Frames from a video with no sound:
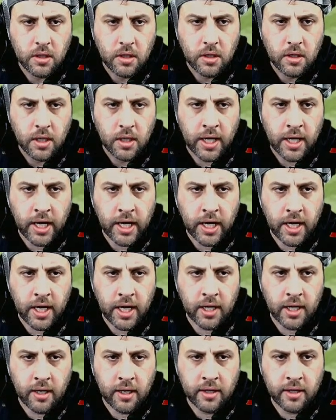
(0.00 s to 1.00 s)

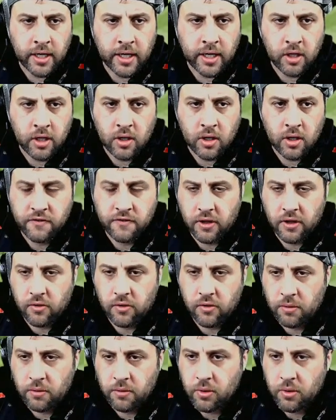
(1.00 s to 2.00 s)
And they're going to go for the 3
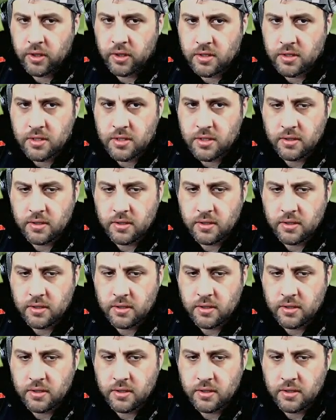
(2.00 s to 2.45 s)
points.